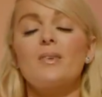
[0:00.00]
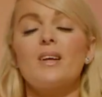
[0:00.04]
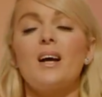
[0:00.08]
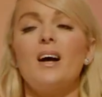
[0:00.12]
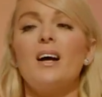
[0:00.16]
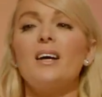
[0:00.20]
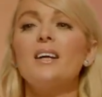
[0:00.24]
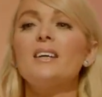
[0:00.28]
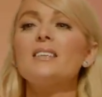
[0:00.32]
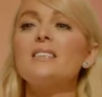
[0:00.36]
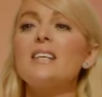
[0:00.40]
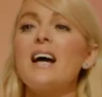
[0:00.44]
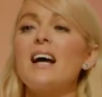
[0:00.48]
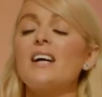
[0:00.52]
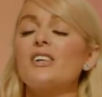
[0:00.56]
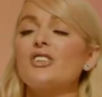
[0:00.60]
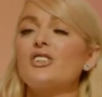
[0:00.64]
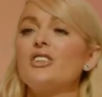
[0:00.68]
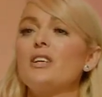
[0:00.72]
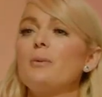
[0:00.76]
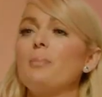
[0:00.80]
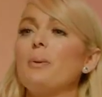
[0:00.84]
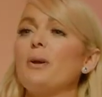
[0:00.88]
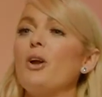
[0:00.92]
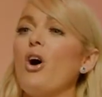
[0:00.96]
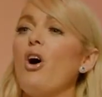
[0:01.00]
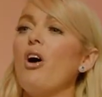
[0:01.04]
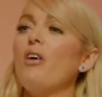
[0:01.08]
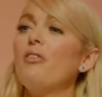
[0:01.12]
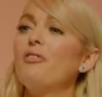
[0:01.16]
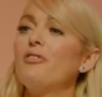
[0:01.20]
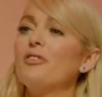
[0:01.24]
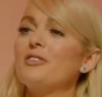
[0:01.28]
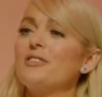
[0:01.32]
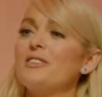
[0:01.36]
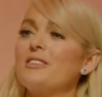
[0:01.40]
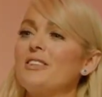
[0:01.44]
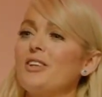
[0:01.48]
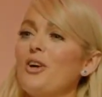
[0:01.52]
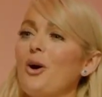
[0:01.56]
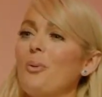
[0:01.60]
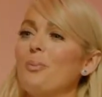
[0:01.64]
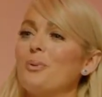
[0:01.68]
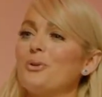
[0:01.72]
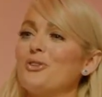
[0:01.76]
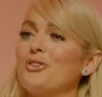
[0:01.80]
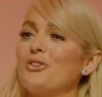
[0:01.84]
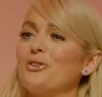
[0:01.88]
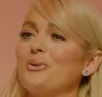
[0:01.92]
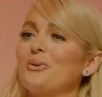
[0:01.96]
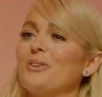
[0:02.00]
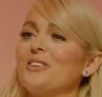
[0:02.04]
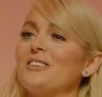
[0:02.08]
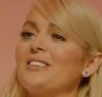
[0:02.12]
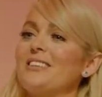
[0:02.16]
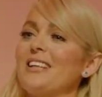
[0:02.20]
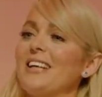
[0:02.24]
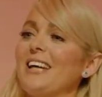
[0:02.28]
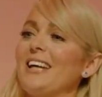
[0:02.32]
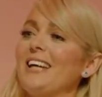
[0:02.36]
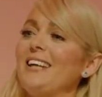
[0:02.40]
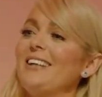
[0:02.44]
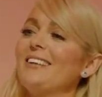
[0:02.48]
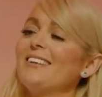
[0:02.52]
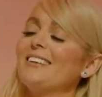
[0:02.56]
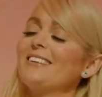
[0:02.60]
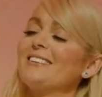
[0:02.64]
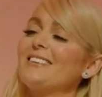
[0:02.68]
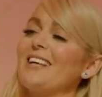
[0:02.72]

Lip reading: I had actually been offered the opportunity